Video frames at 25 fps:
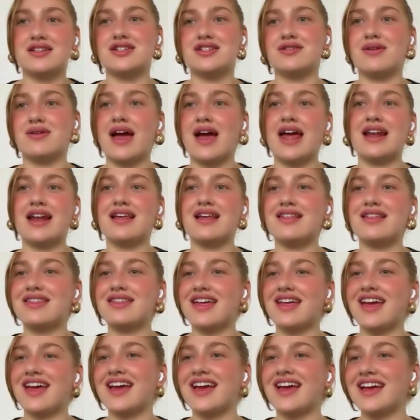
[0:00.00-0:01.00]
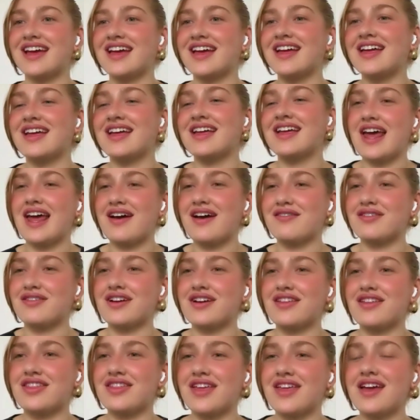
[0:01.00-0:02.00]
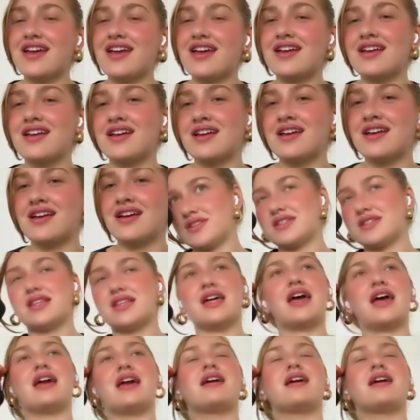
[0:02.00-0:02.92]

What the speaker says: do anything and everything just to